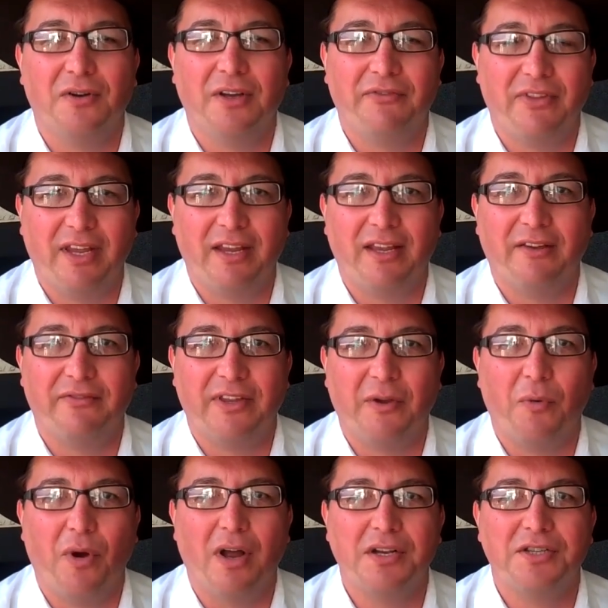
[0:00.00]
If
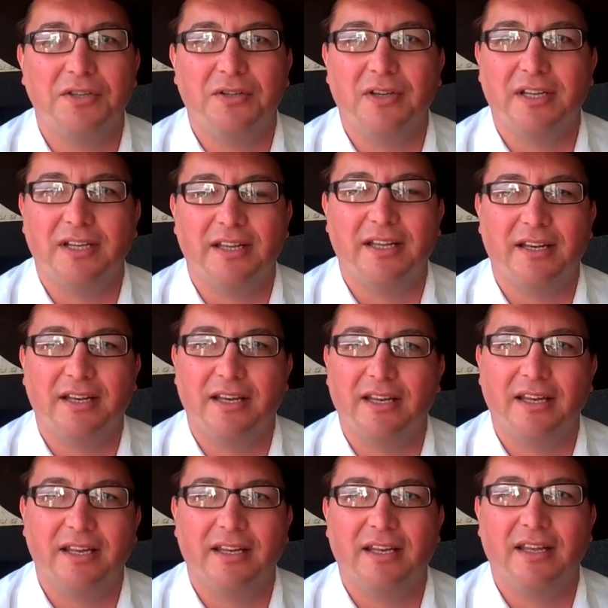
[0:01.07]
they want to,
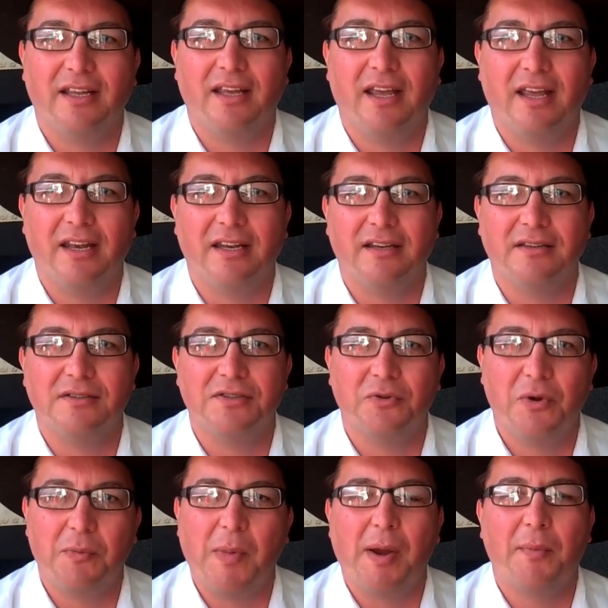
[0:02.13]
and to
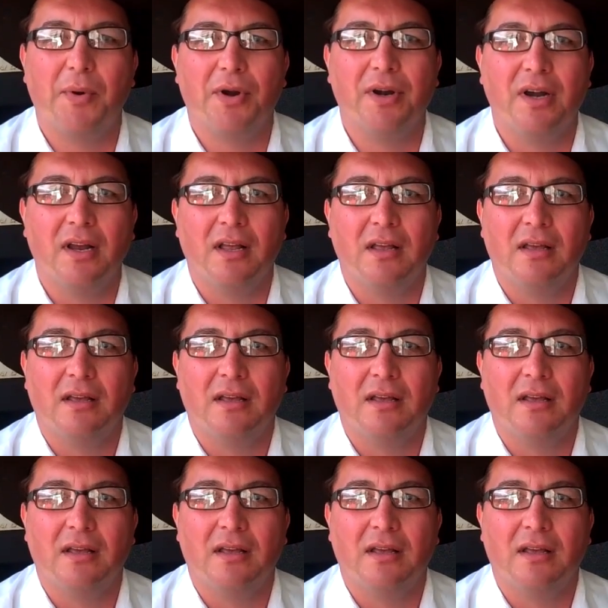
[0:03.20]
remember